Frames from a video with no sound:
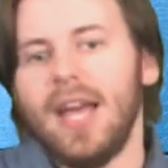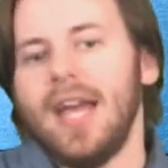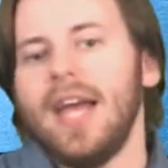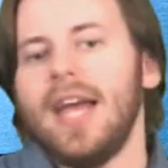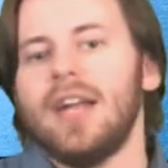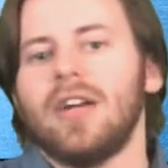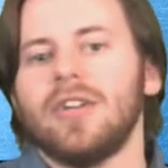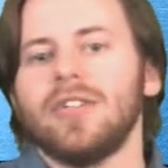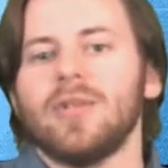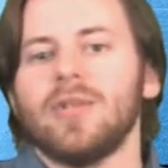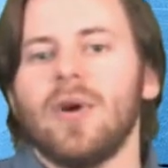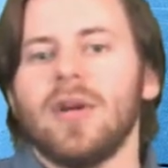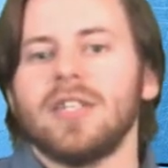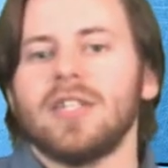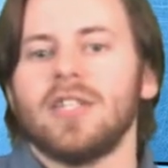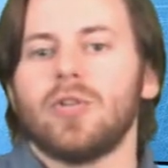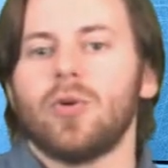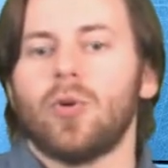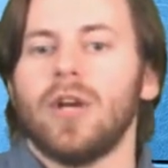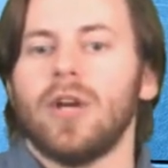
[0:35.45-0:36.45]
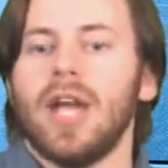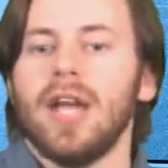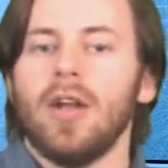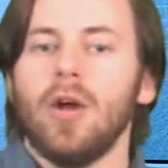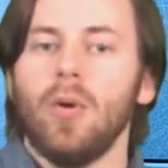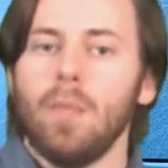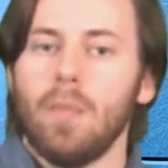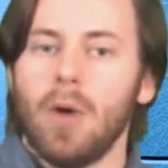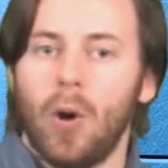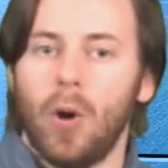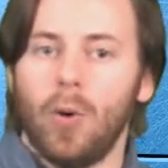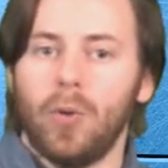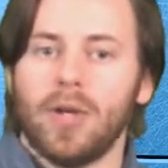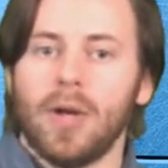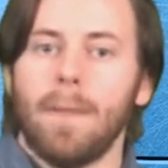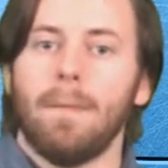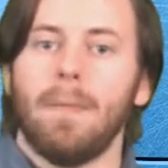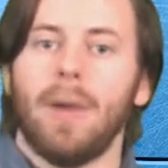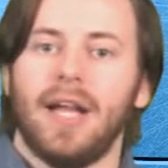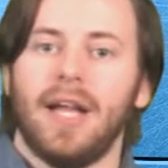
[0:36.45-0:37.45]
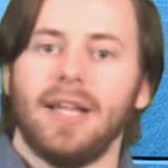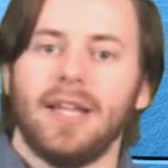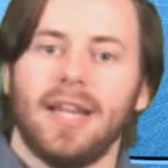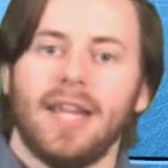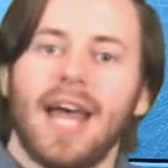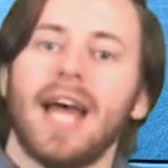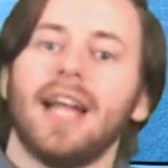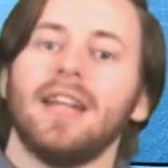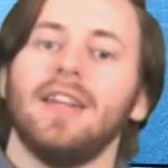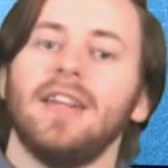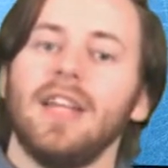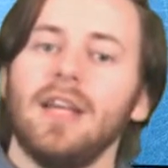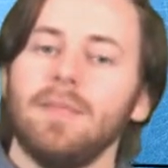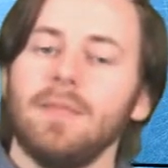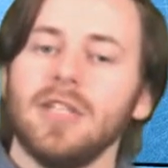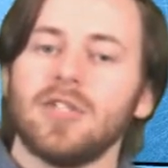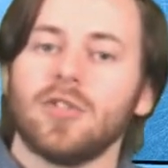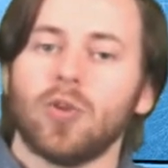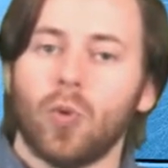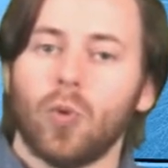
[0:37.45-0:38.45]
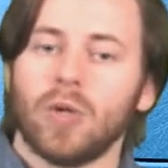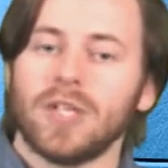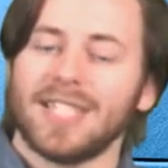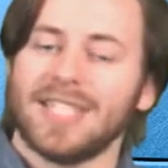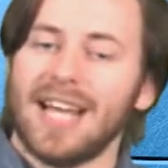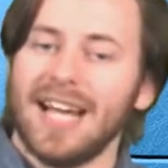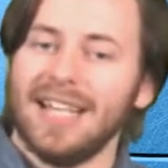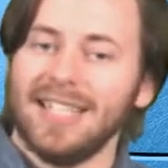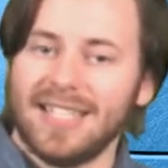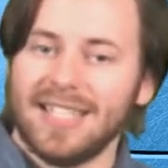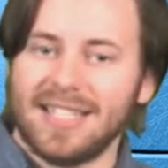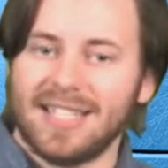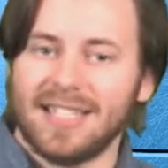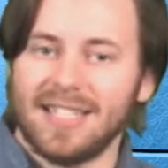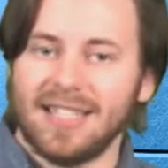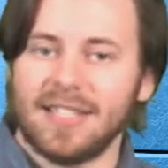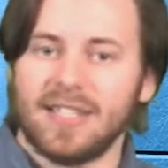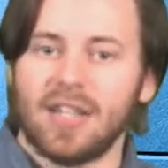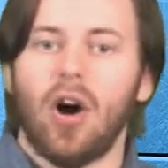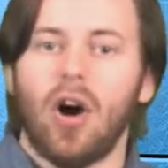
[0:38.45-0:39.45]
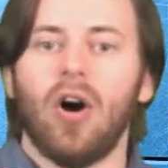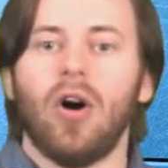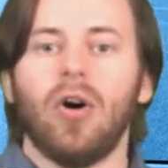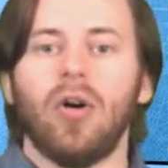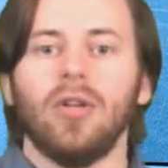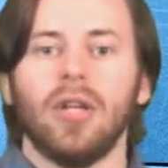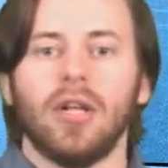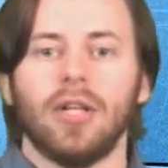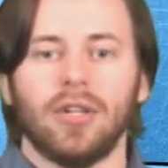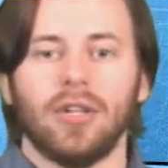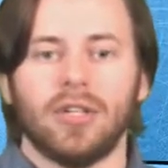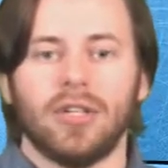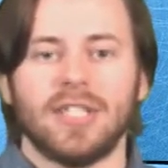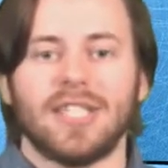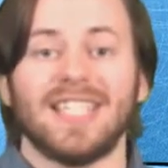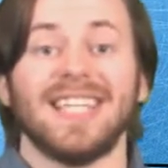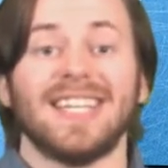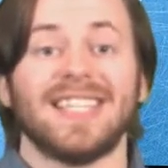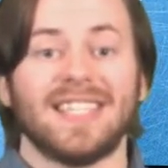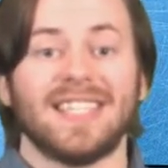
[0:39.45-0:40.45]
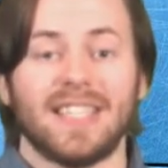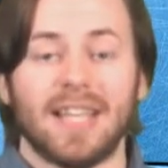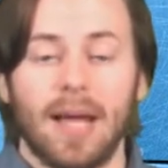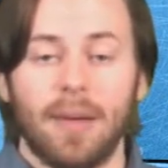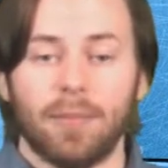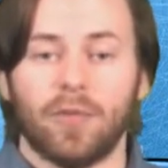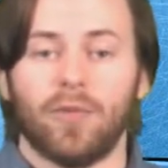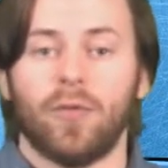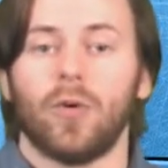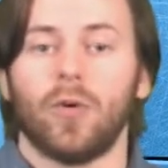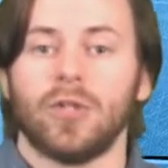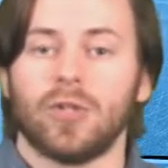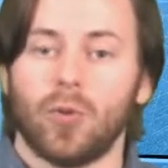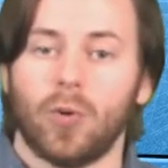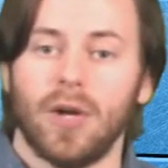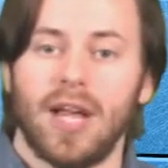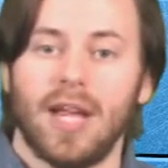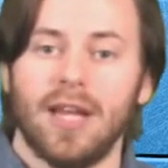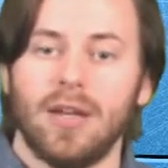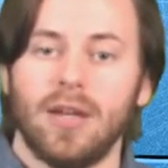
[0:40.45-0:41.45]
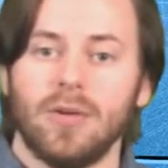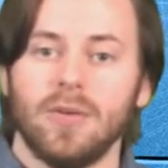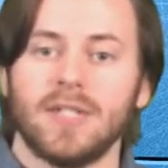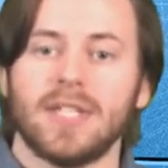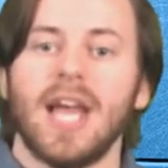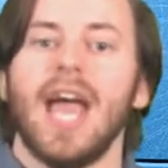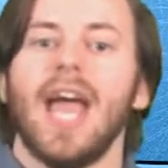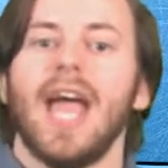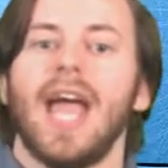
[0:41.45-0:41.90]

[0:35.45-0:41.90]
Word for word: it also has a tornado mode button that limits or silences all alerts except for tornadoes